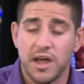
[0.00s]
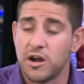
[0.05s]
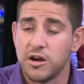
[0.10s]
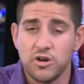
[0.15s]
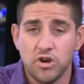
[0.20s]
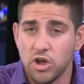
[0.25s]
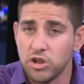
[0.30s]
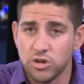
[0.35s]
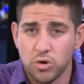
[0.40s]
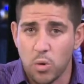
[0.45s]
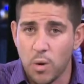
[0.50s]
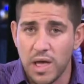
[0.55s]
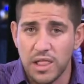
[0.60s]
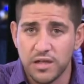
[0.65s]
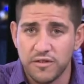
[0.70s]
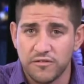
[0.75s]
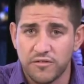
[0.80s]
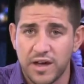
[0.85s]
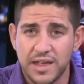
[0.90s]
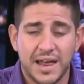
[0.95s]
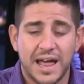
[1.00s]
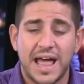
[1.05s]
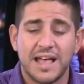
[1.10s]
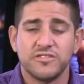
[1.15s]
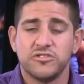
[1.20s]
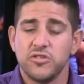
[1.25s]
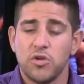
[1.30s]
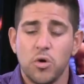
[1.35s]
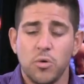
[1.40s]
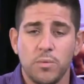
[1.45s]
are not qualified and
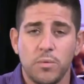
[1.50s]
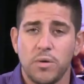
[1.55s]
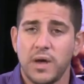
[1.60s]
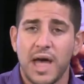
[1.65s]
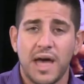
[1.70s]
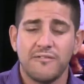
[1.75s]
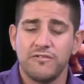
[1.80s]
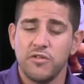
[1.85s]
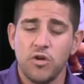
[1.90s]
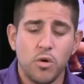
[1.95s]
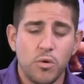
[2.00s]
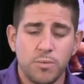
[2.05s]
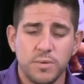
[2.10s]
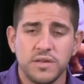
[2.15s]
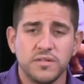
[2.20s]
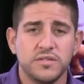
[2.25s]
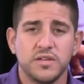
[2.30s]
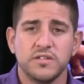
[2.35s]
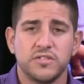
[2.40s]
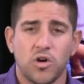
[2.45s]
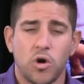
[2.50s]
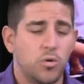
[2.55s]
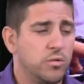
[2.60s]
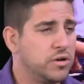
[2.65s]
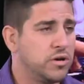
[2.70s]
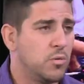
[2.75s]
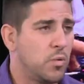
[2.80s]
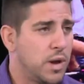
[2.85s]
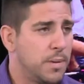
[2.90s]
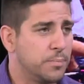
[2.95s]
have no business
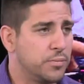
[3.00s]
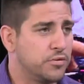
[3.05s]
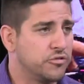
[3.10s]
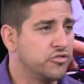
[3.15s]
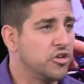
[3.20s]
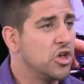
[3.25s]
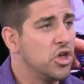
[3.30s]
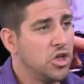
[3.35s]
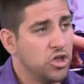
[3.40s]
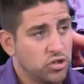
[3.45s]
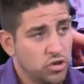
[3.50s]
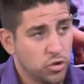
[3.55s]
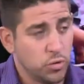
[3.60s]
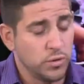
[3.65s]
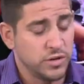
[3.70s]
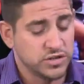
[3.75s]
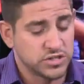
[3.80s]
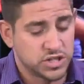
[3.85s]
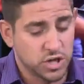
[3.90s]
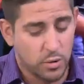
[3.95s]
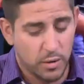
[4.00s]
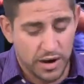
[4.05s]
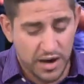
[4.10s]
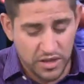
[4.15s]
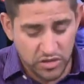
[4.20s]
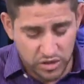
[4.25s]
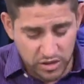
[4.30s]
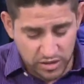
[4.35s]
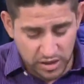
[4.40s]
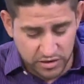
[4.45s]
owning weapons, doing so. And
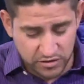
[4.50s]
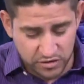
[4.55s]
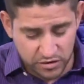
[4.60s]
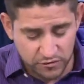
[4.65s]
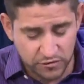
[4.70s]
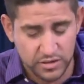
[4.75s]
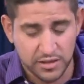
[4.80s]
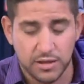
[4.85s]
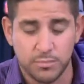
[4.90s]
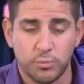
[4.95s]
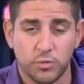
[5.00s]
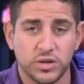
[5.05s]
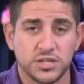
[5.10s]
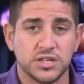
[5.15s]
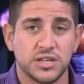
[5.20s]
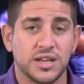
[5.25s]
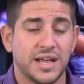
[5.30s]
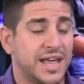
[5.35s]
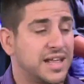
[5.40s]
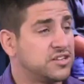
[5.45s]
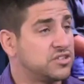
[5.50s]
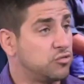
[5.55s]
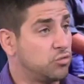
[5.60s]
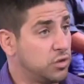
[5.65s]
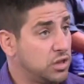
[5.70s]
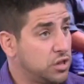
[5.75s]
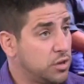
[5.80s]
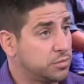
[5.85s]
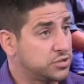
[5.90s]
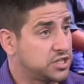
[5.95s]
I think that's something that President gets
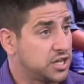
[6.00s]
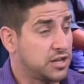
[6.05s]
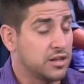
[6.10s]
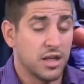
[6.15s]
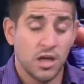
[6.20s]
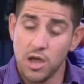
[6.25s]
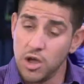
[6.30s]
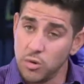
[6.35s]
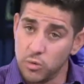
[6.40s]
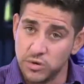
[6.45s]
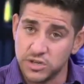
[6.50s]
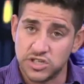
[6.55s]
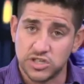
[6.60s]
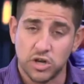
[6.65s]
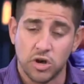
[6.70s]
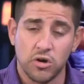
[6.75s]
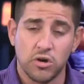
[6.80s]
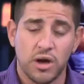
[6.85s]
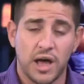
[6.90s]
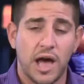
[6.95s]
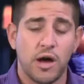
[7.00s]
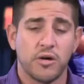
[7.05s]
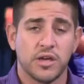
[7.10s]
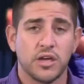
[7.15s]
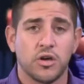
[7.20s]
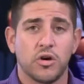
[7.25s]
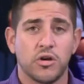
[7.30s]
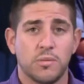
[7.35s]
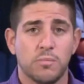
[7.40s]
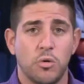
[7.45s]
really upset. We saw how
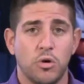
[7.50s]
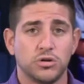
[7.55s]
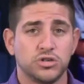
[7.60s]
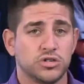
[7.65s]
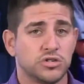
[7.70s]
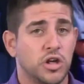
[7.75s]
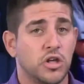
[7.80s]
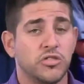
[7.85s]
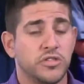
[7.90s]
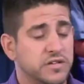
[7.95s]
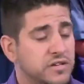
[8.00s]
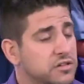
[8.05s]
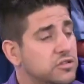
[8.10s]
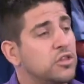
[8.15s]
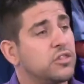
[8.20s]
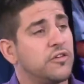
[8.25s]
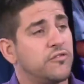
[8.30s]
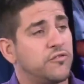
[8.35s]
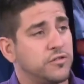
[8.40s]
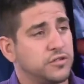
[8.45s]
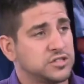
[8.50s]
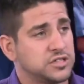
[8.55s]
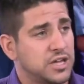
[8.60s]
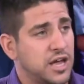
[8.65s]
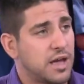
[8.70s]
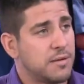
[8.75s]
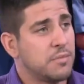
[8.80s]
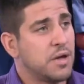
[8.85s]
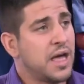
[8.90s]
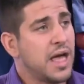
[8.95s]
he got emotional. This is not the first
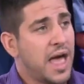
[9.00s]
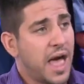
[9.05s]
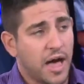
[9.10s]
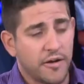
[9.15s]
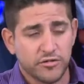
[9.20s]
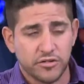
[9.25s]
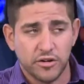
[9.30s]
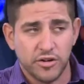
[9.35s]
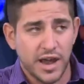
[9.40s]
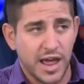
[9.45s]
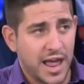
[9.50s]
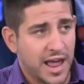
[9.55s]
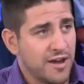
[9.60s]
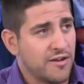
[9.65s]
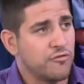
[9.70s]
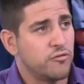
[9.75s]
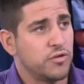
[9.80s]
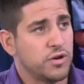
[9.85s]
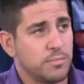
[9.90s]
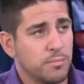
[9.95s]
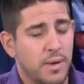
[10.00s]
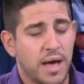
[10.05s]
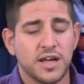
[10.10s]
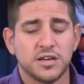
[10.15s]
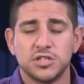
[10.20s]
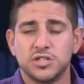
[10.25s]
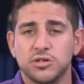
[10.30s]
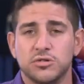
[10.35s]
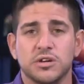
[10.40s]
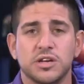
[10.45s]
time after every
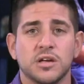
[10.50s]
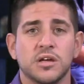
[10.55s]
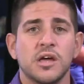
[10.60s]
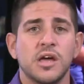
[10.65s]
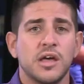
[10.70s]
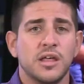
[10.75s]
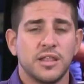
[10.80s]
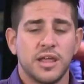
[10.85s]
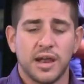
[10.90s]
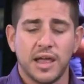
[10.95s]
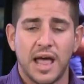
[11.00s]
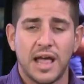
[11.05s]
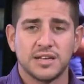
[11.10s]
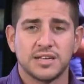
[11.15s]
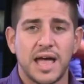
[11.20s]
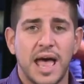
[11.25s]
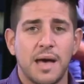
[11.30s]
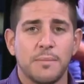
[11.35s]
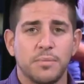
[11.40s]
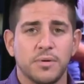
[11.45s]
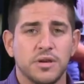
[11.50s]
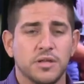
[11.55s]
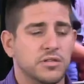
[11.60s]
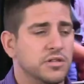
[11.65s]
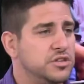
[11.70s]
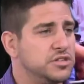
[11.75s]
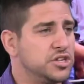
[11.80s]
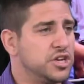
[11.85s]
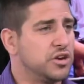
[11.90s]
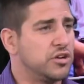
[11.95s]
mass shooting that has happened in
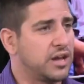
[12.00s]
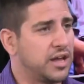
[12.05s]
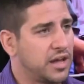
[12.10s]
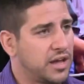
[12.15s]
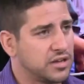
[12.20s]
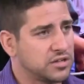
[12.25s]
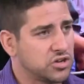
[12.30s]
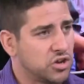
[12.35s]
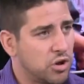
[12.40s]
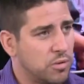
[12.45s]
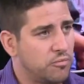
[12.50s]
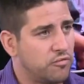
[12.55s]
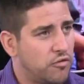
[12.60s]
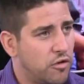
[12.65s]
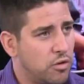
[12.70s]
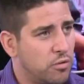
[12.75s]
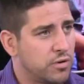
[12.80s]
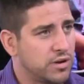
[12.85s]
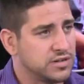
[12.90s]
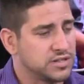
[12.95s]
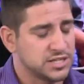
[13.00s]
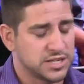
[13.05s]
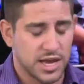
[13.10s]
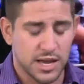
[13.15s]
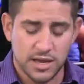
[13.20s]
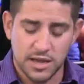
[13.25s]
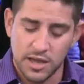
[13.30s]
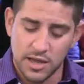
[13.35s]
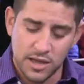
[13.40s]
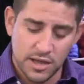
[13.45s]
this year, he has come forward and
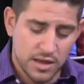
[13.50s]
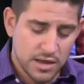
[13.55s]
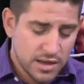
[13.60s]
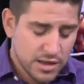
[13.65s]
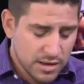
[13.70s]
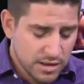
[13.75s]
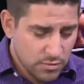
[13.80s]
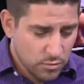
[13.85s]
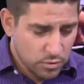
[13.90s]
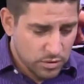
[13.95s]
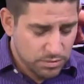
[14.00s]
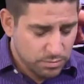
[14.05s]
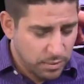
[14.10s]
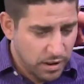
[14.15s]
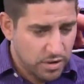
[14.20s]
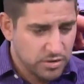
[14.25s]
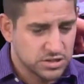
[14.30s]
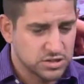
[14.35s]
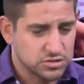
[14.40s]
say, with very